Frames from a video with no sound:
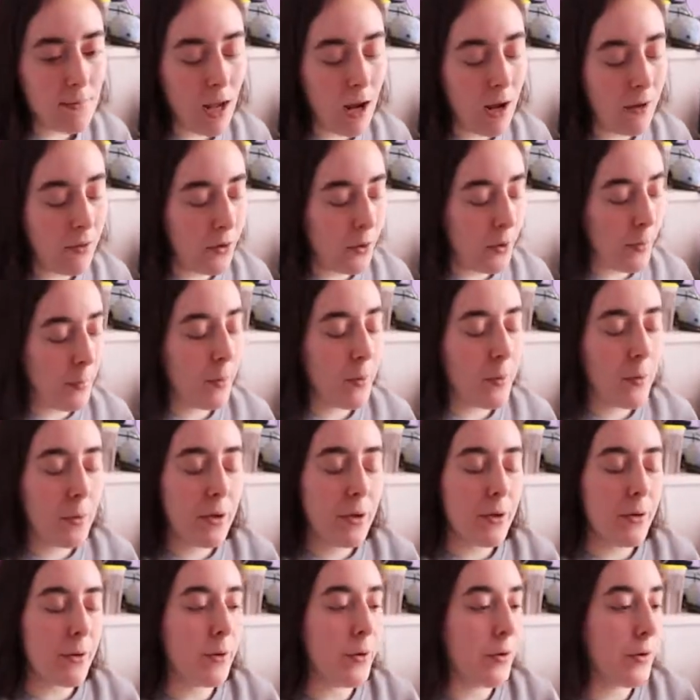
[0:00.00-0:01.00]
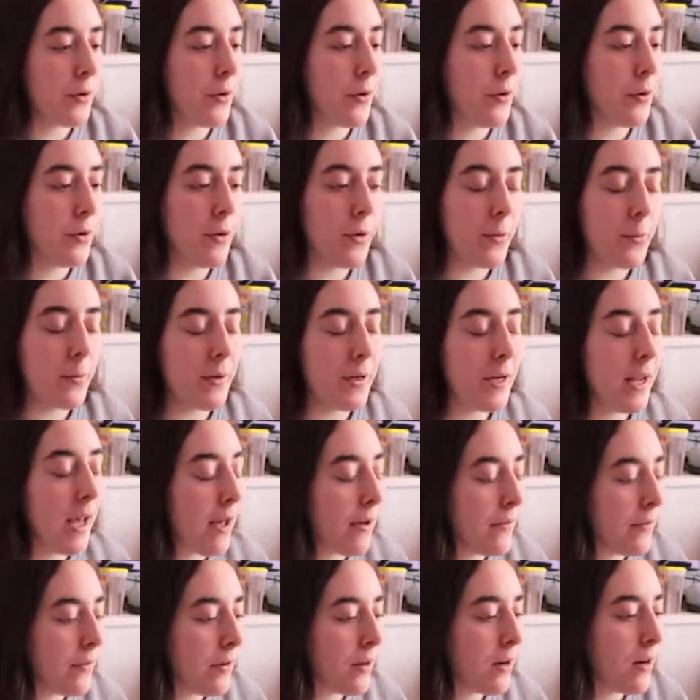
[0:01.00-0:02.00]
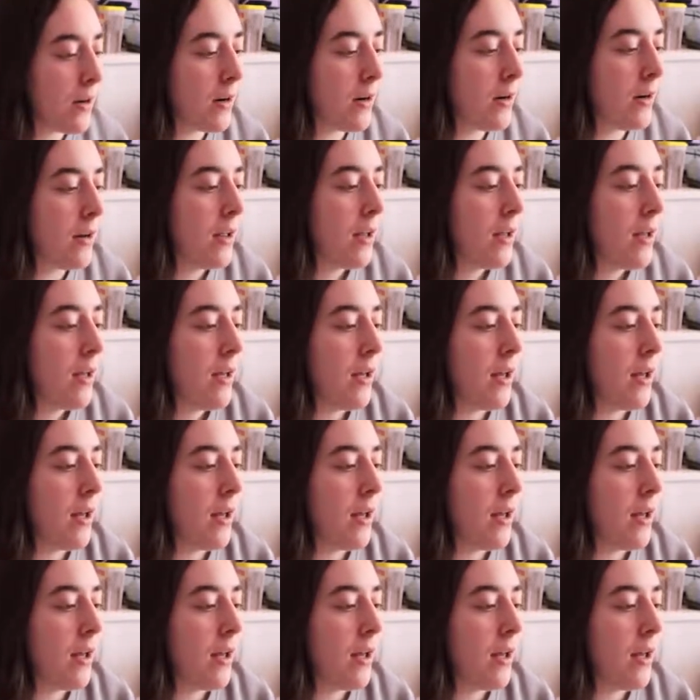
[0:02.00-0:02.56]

either a boy or a girl or whatever.